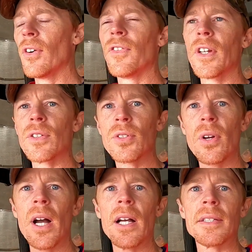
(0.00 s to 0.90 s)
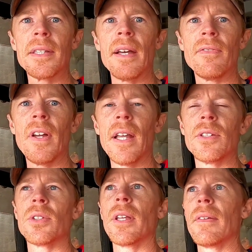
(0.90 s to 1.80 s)
fingers crossed that
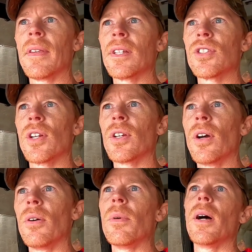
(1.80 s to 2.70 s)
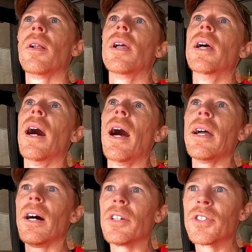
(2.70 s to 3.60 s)
financially everything's going to go well.
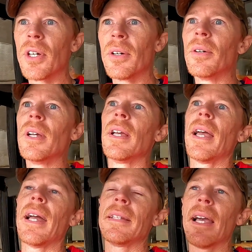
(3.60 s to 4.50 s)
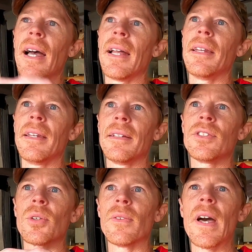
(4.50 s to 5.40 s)
I also had gotten
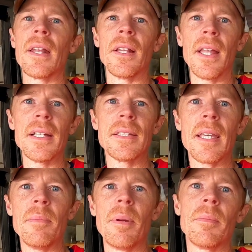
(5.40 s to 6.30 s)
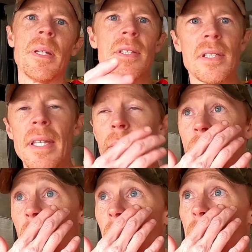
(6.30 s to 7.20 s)
sort of out of the landscaping business. That
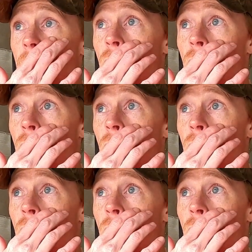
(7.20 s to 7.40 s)
was my other